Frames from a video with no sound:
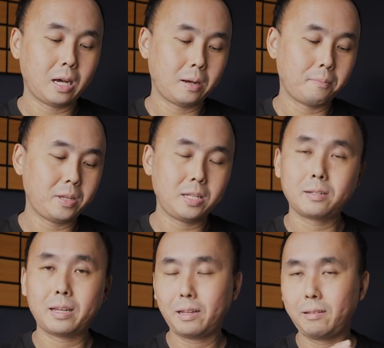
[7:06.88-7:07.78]
um, either
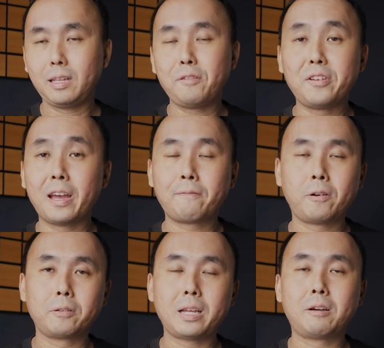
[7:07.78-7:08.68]
the EVF
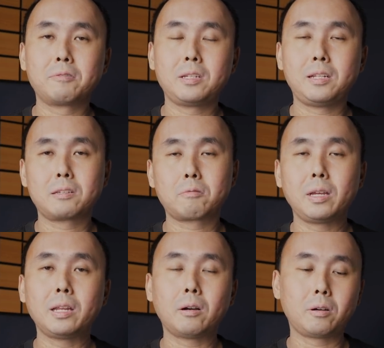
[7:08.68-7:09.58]
or the LCD
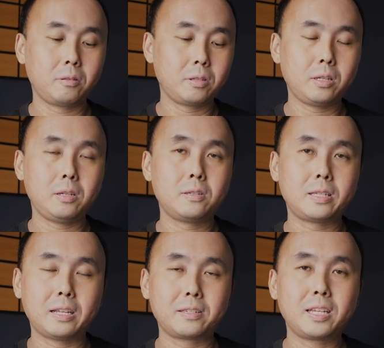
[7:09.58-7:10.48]
screen on the
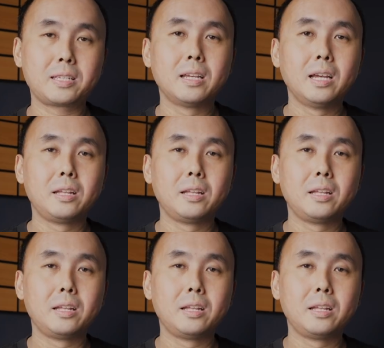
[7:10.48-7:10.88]
Z6